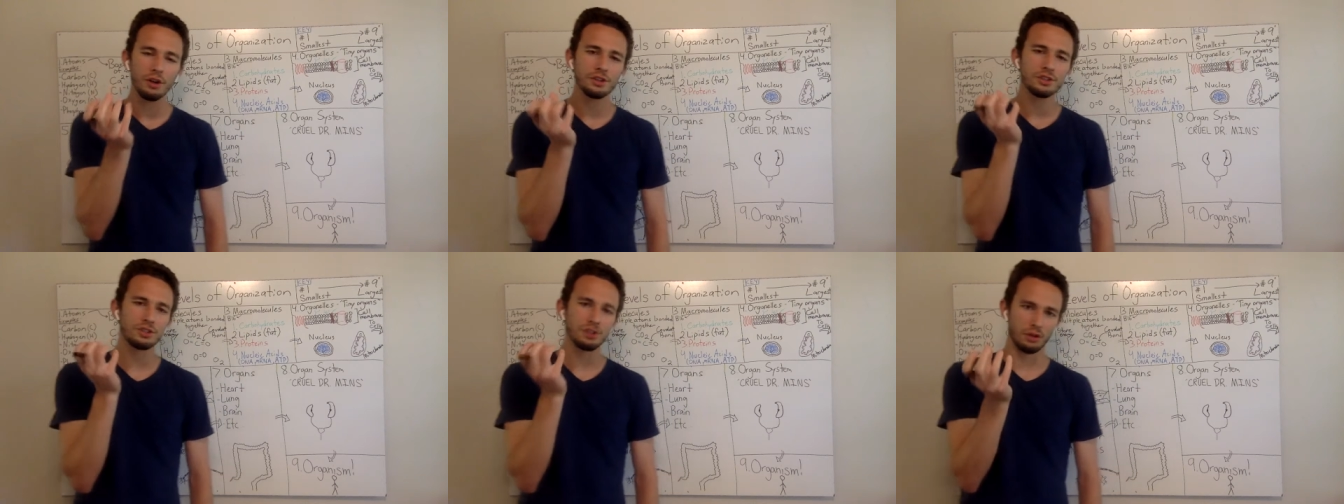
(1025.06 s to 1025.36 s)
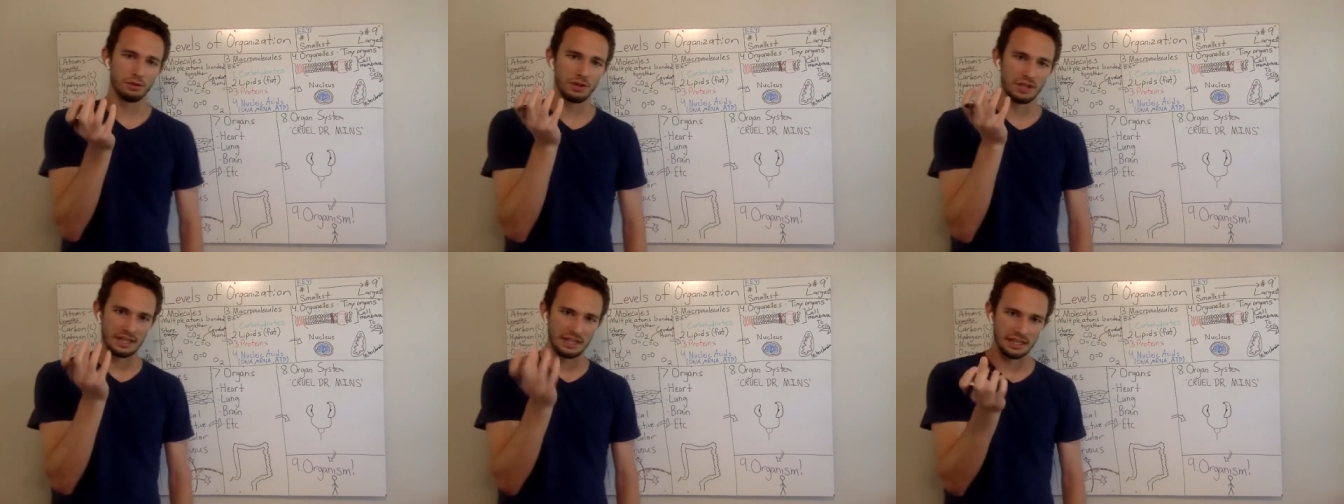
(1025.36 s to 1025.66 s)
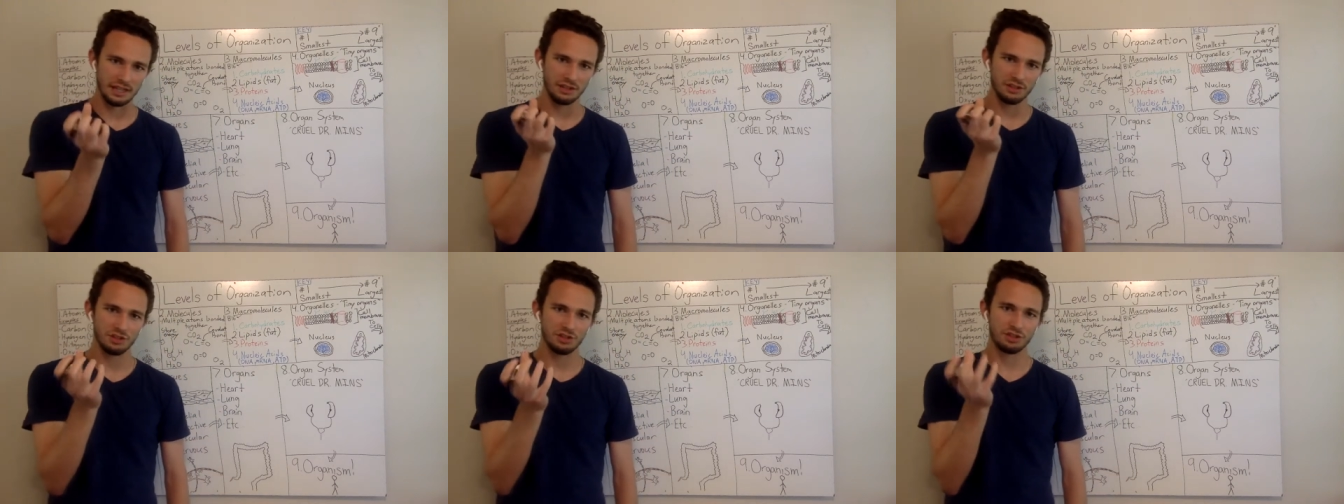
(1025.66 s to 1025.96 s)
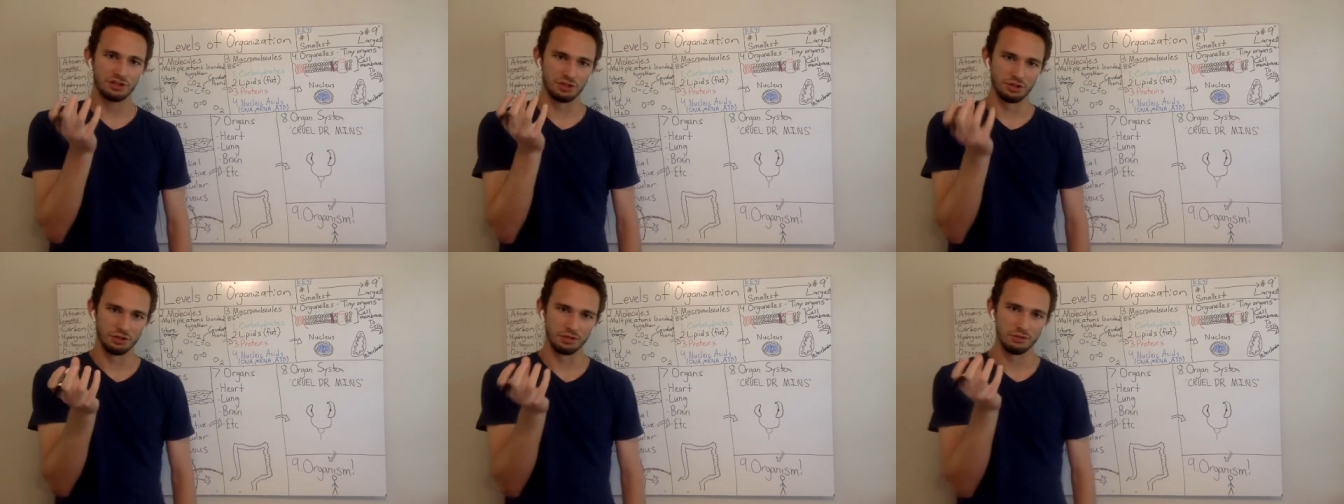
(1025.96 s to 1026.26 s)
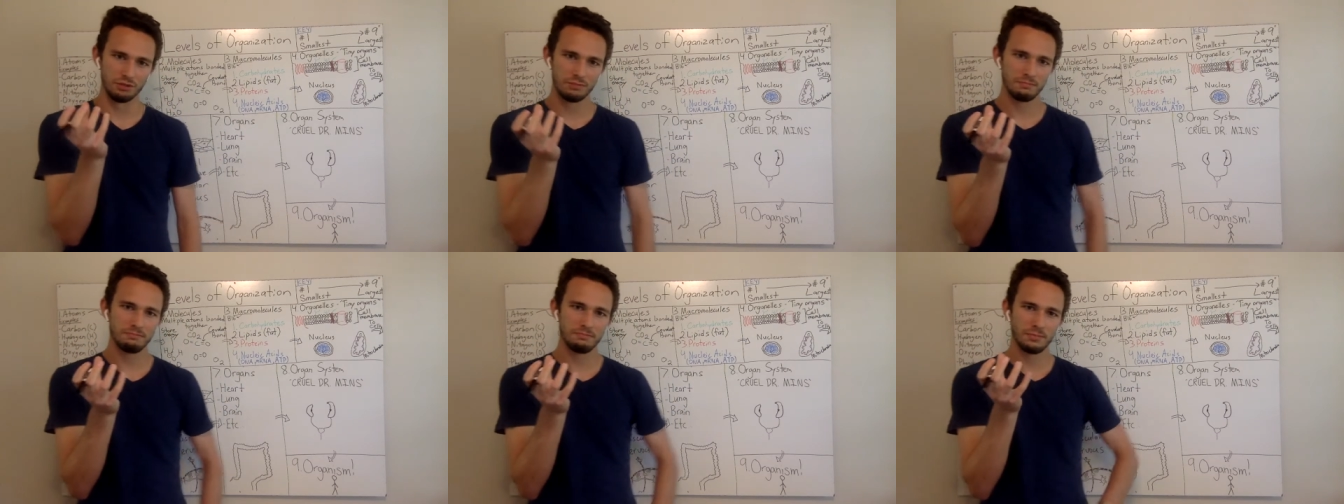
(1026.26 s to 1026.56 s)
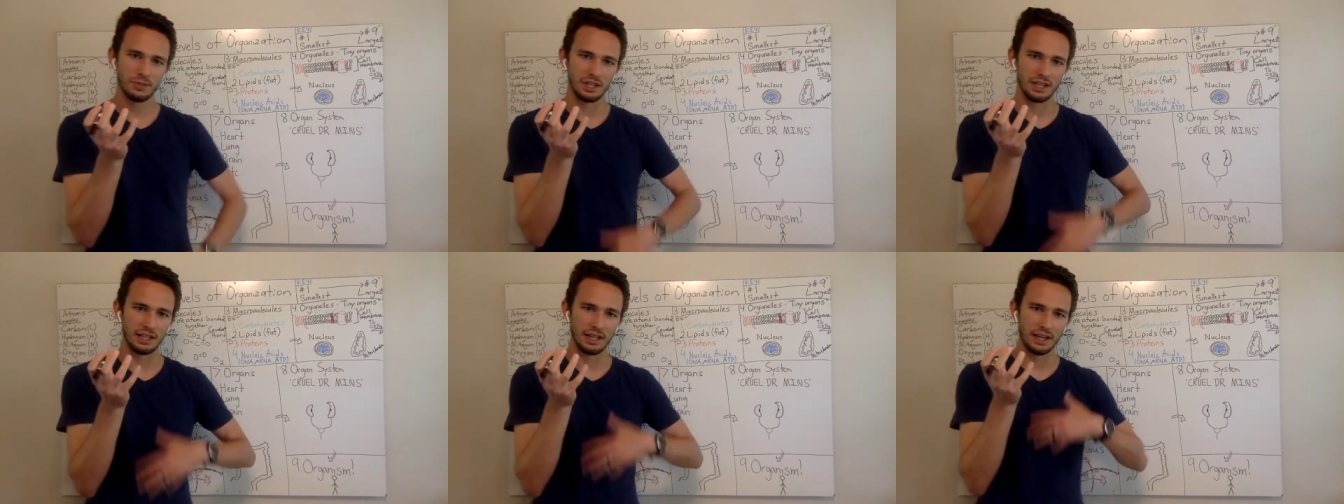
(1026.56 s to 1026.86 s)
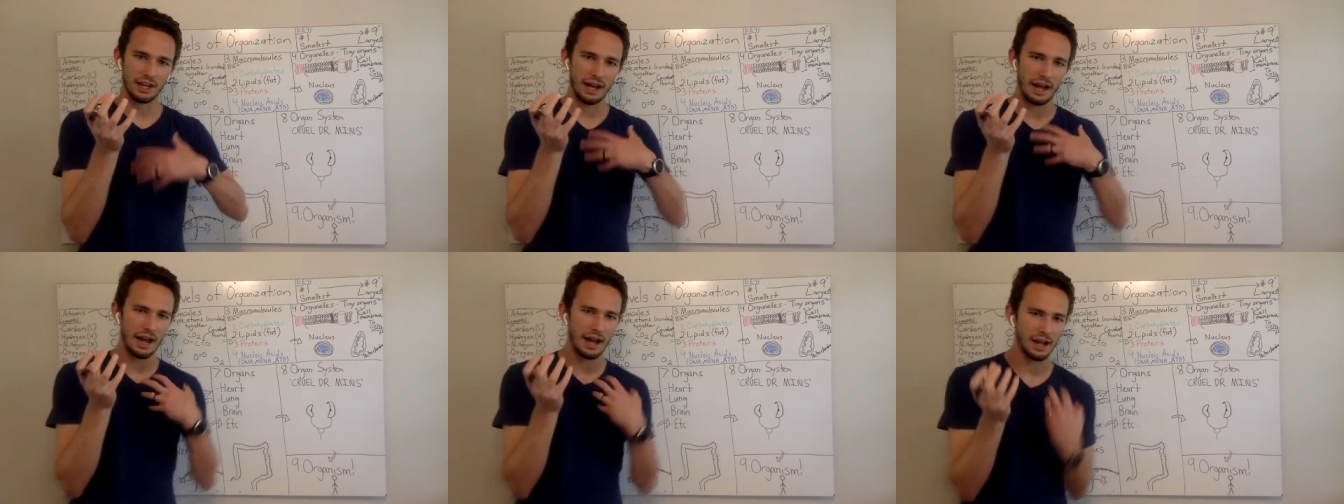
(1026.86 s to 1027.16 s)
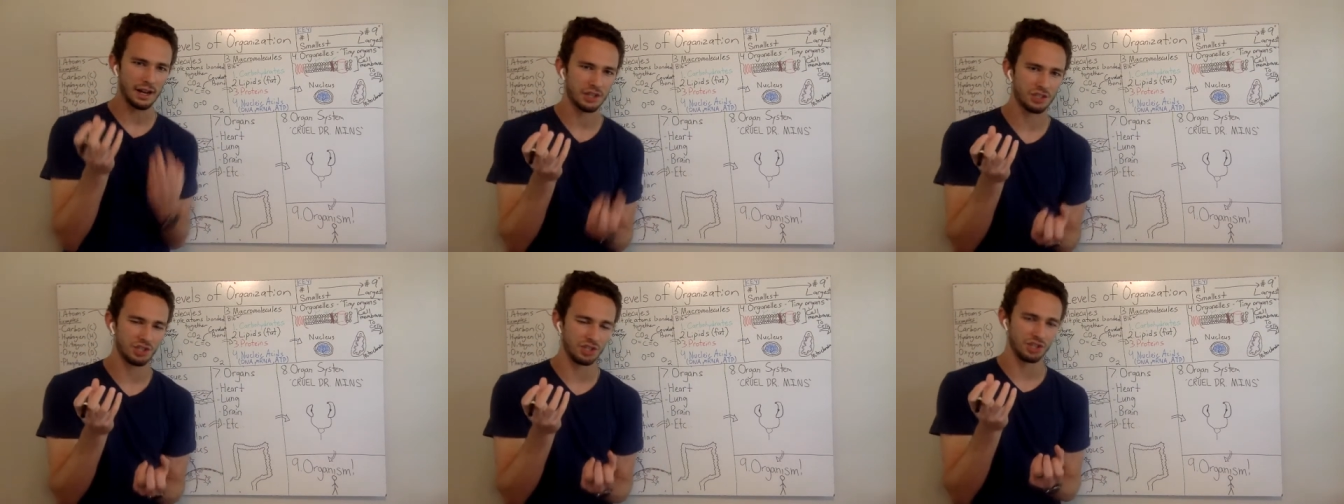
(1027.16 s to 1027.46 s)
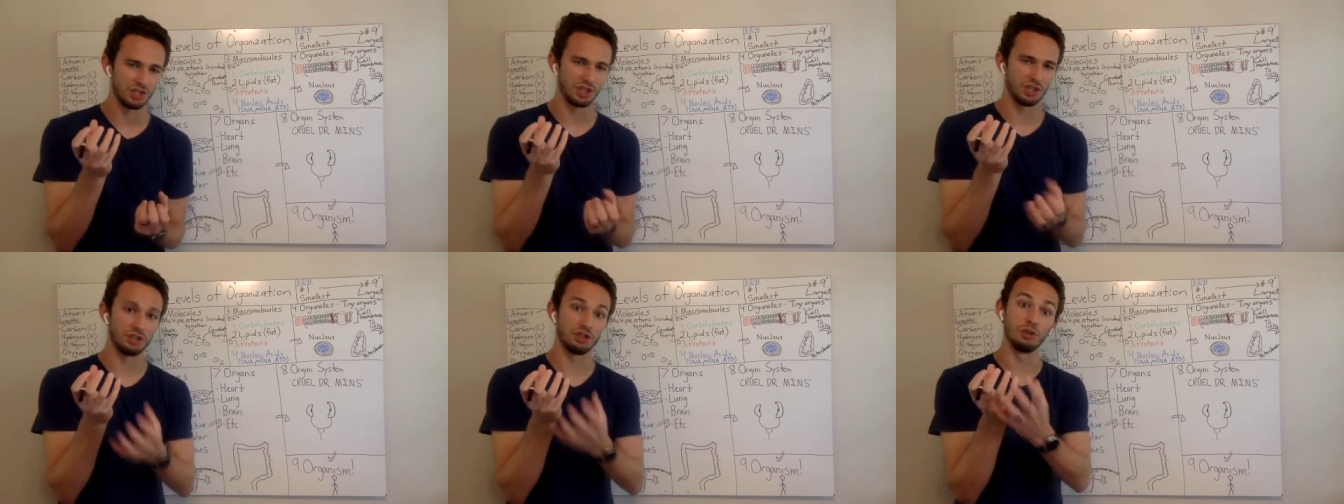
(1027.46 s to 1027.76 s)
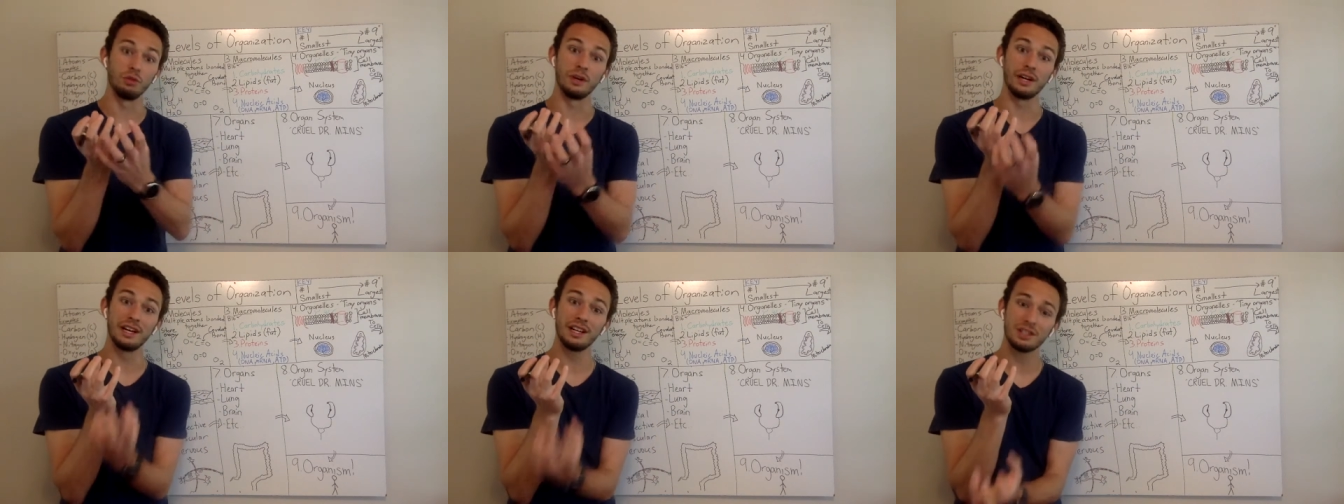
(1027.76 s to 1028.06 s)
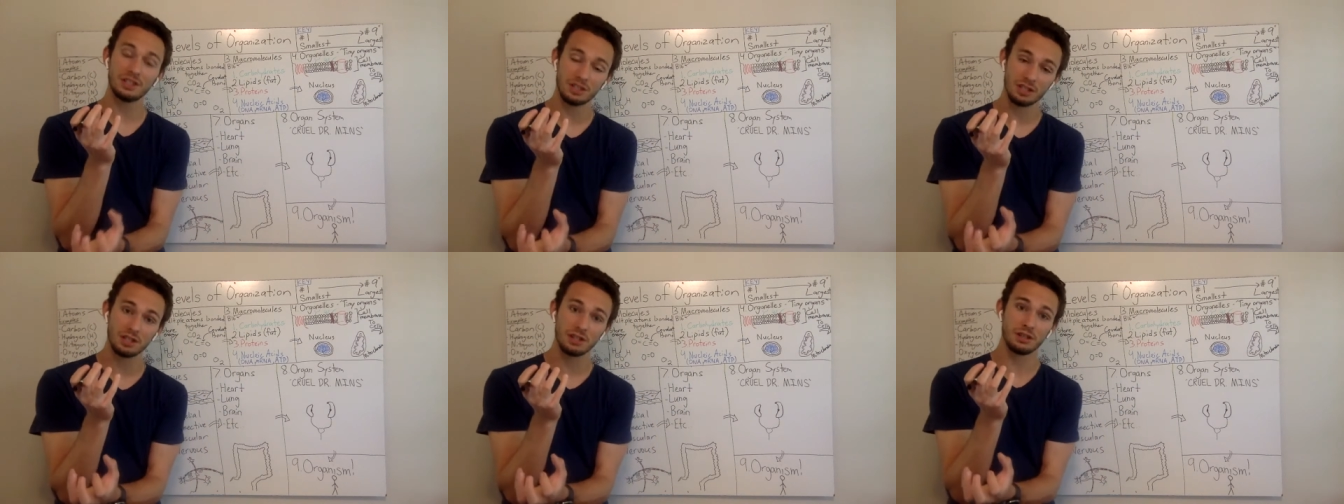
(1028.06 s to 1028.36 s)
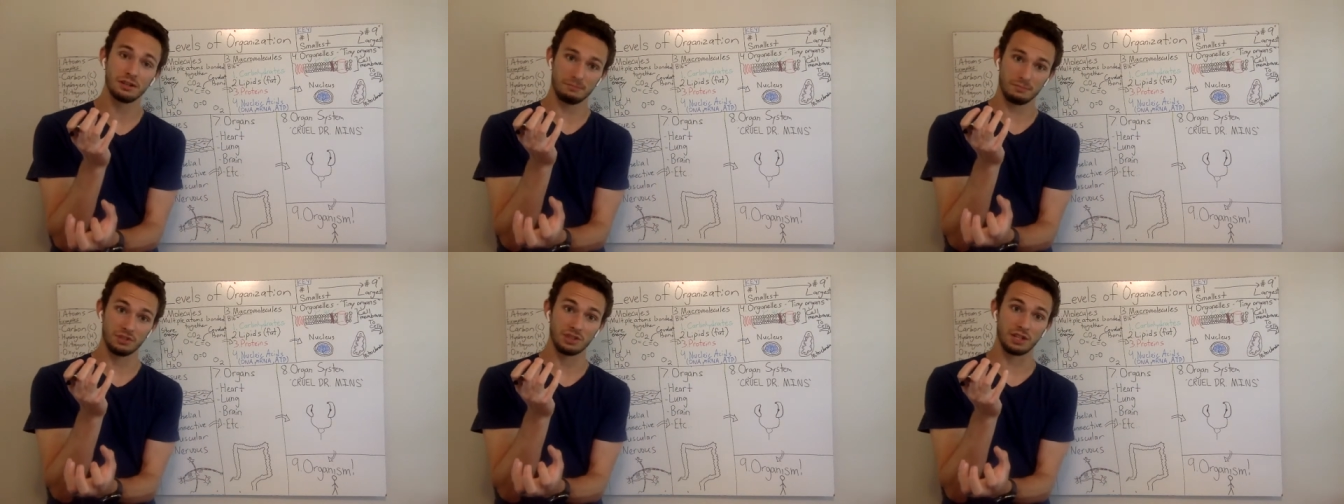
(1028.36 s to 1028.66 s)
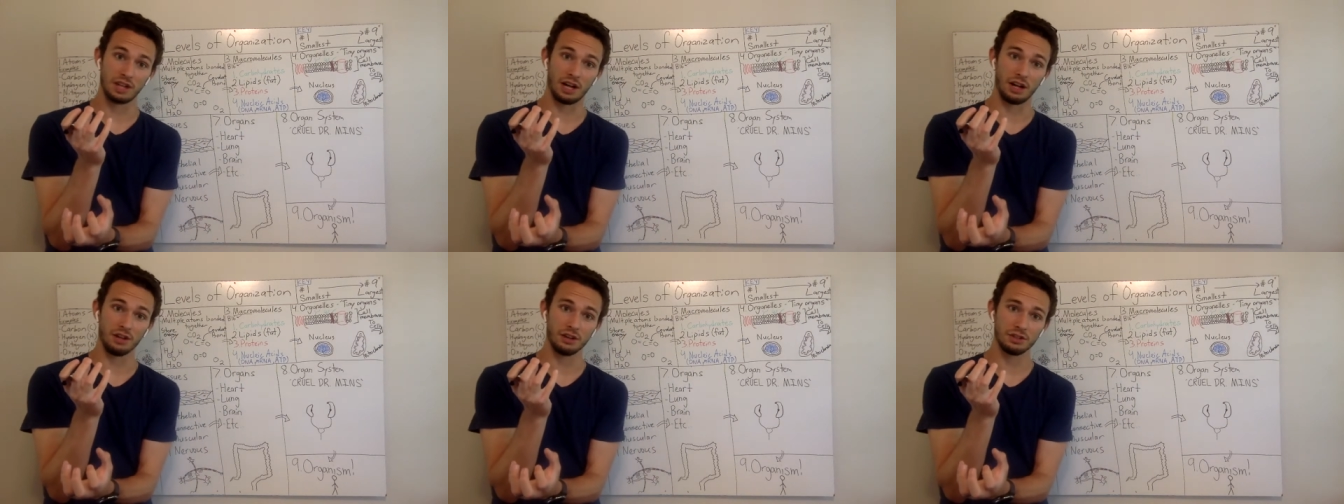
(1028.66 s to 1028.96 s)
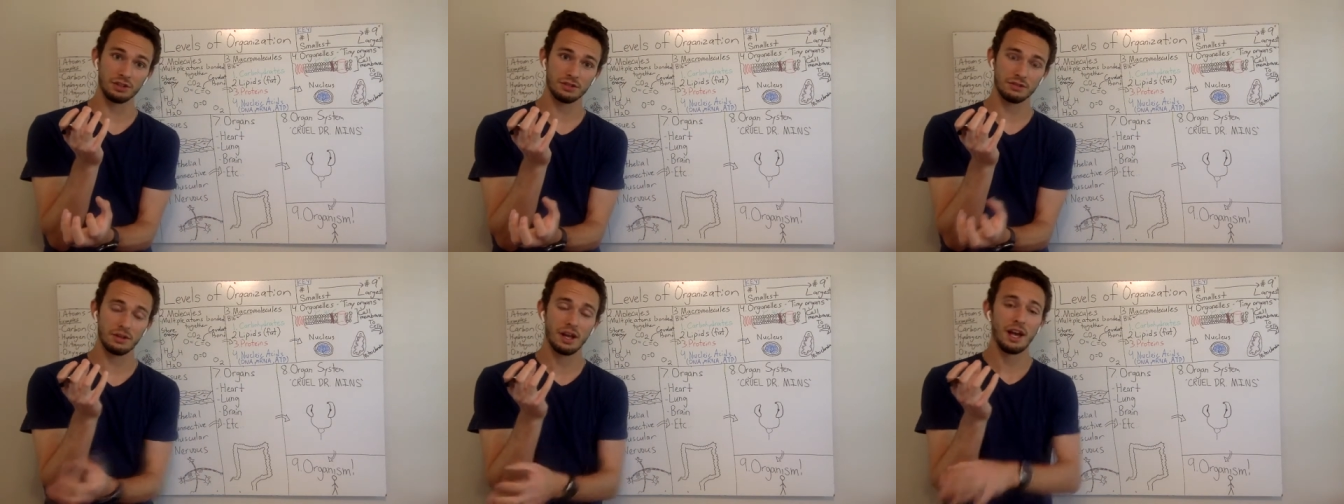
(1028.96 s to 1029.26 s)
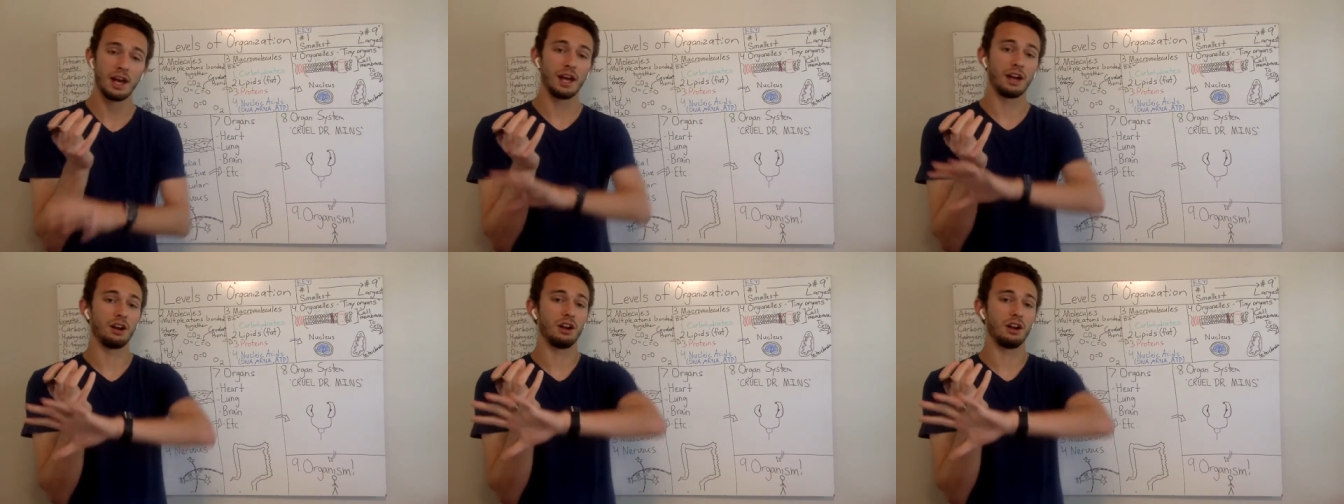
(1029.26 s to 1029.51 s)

also needs to get oxygen to its cells